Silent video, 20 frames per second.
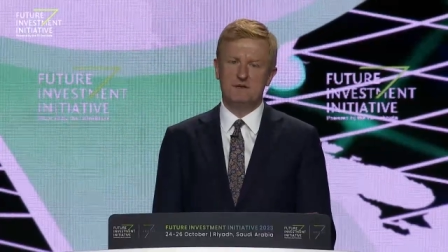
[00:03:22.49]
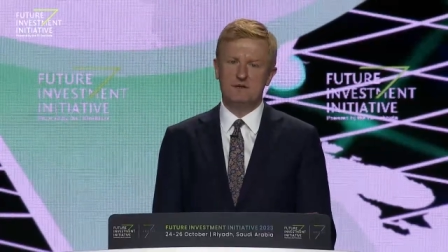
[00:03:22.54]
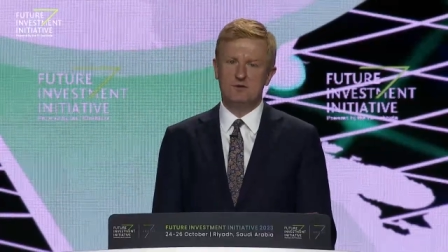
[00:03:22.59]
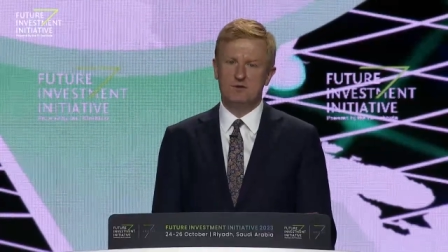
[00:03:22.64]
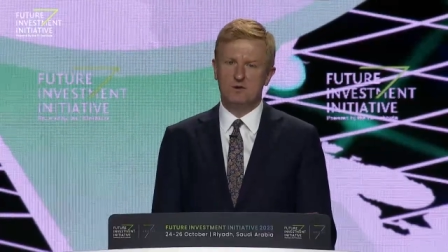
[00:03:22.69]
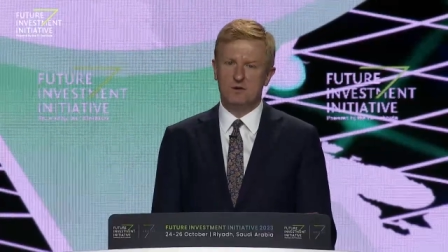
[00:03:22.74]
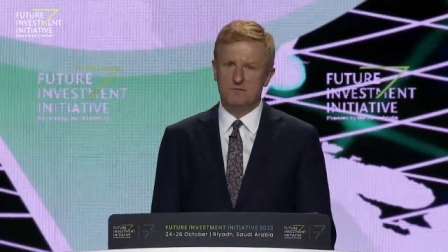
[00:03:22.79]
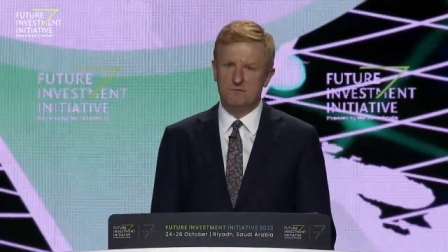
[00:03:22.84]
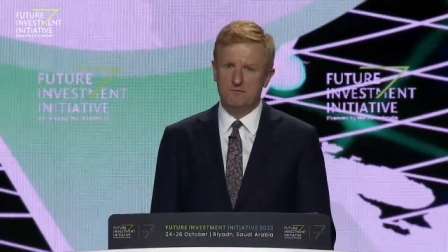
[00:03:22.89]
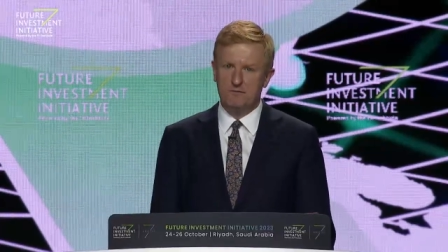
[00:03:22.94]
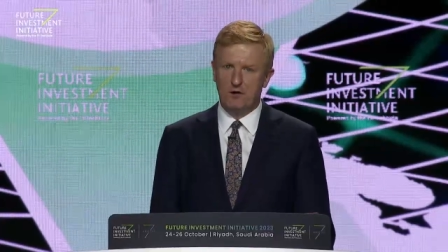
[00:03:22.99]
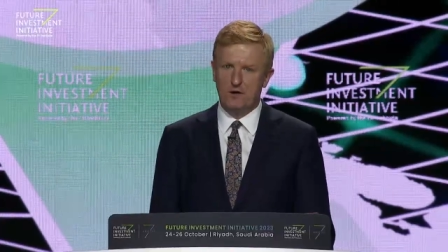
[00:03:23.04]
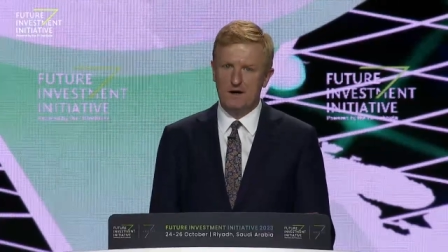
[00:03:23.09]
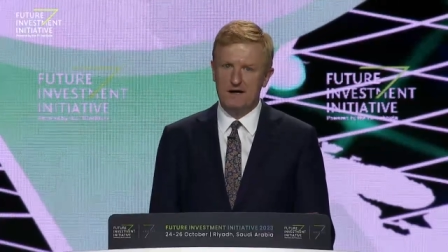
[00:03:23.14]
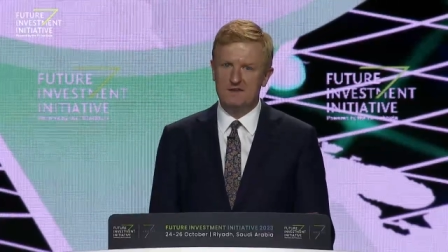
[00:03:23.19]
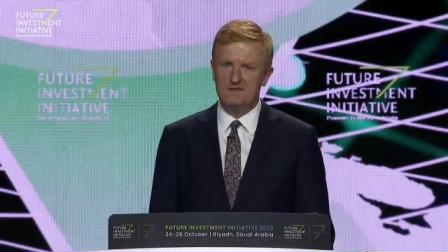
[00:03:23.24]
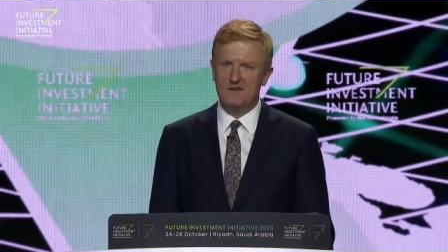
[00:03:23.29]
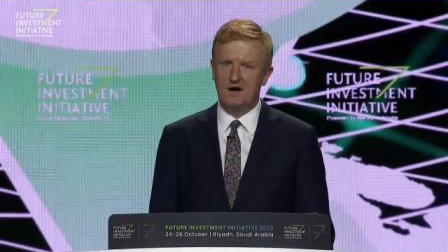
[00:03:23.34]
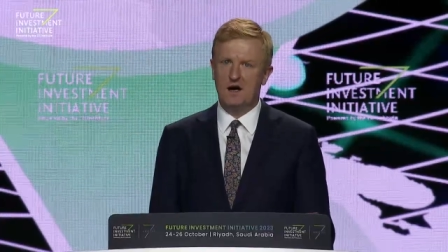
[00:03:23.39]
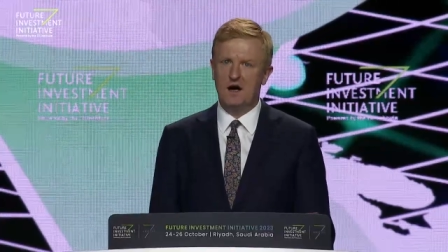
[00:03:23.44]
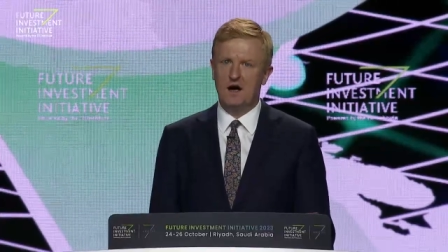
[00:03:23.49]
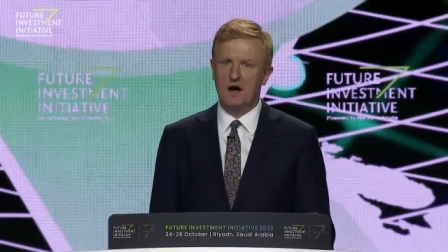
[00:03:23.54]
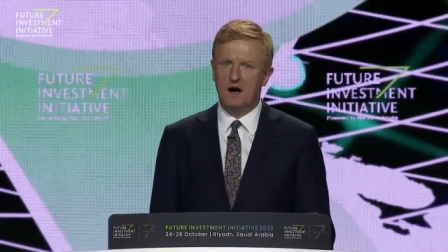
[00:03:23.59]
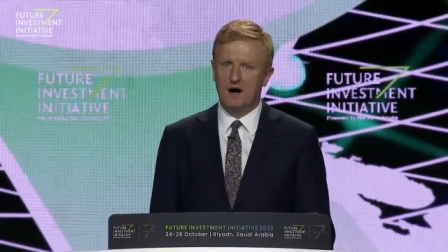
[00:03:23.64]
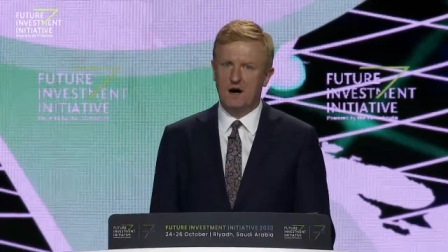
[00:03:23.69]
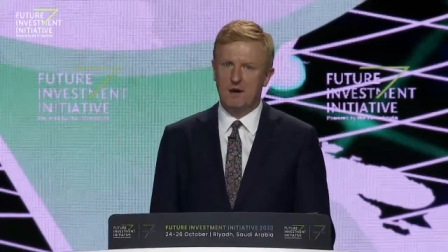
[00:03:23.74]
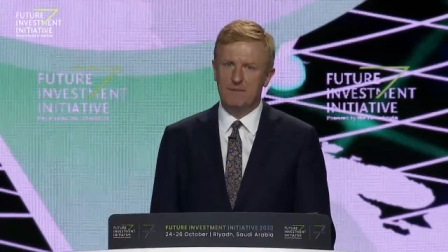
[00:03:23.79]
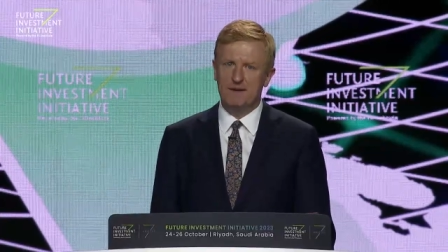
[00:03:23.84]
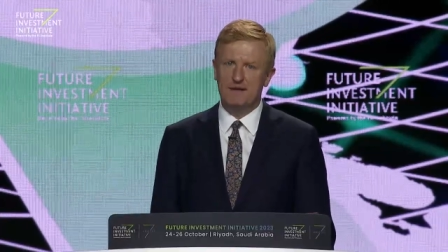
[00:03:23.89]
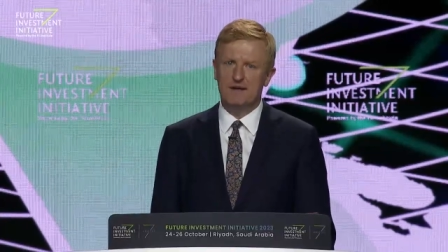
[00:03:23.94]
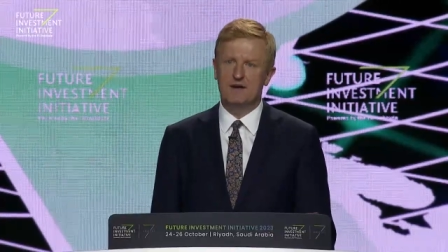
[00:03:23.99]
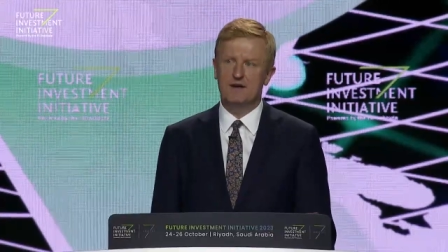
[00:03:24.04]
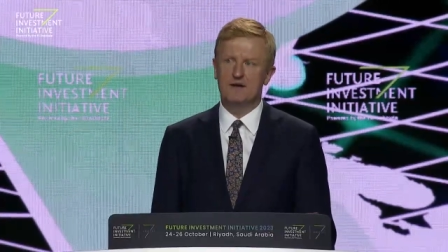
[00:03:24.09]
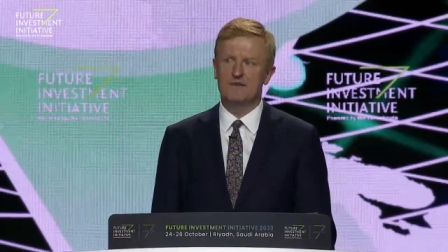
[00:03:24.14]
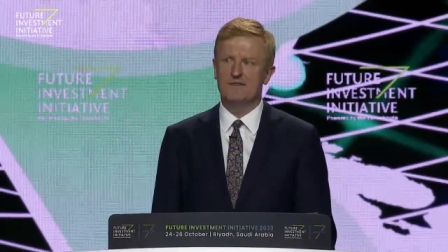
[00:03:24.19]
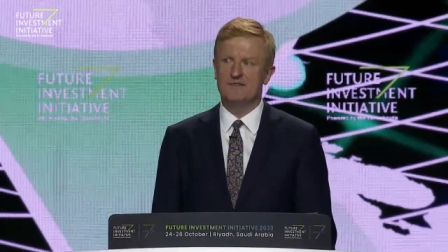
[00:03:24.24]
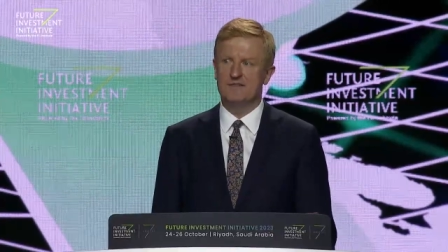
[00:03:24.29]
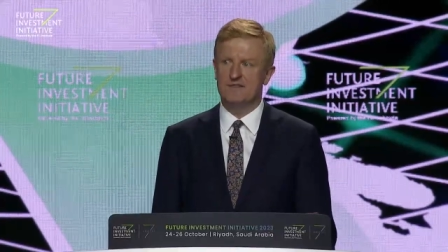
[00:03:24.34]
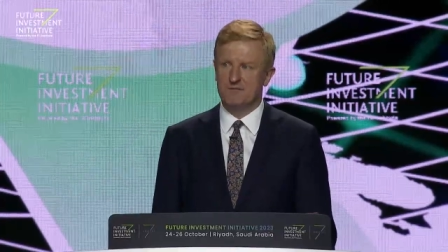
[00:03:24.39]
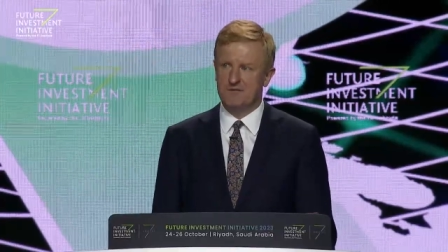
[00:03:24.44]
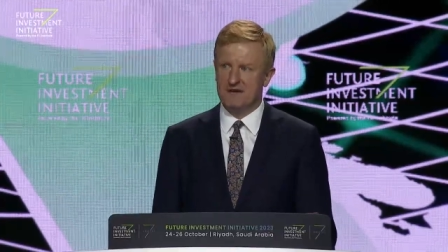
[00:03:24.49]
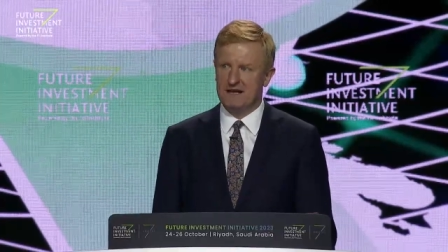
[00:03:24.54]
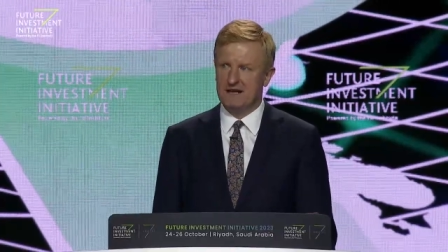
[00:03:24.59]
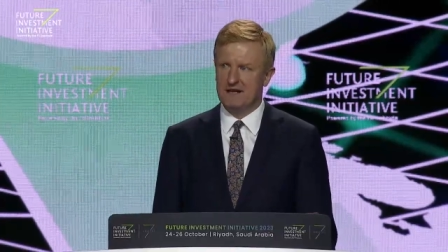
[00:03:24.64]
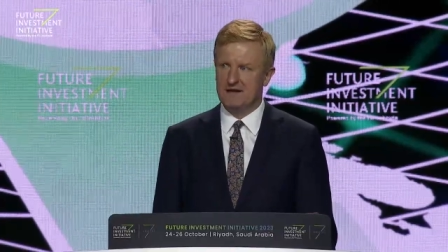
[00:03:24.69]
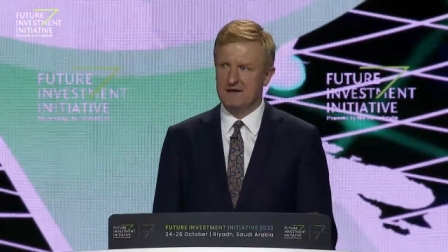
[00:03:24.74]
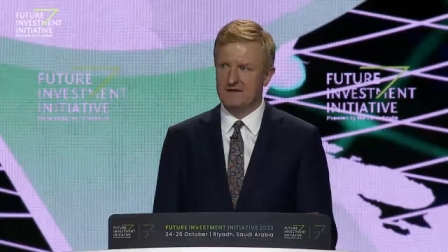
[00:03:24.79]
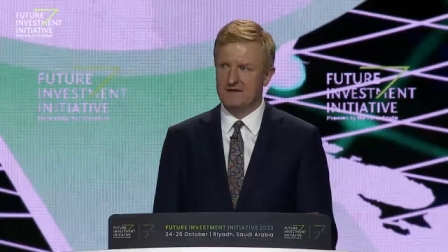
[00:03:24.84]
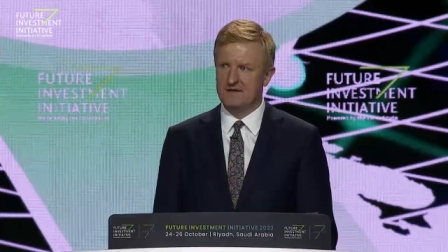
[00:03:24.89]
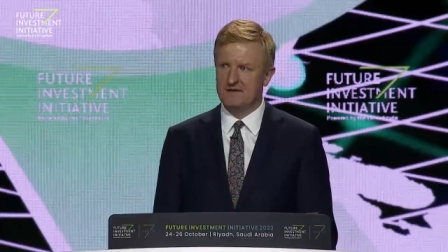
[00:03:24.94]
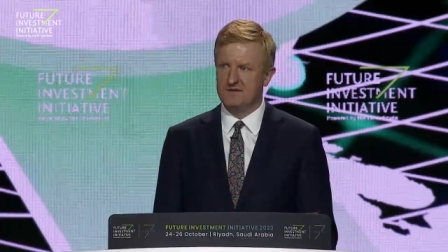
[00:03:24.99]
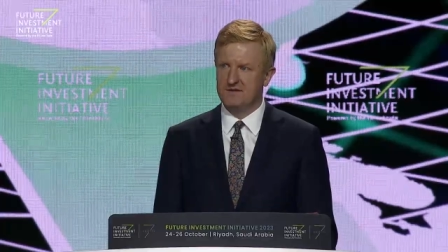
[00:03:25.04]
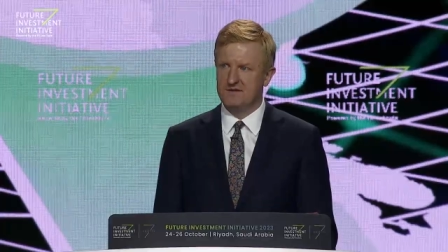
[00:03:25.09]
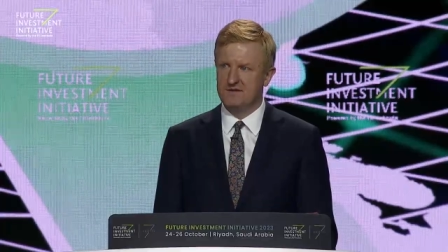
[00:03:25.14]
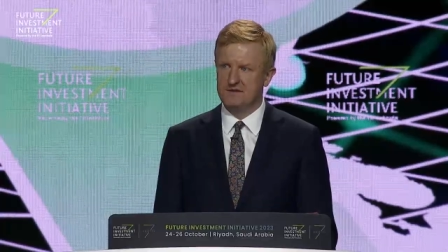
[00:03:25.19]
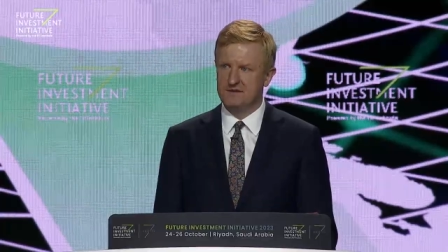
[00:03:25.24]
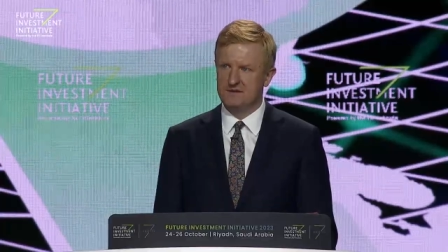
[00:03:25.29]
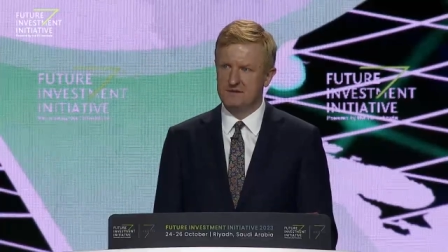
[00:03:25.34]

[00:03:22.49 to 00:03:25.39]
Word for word: to avoid harming civilians.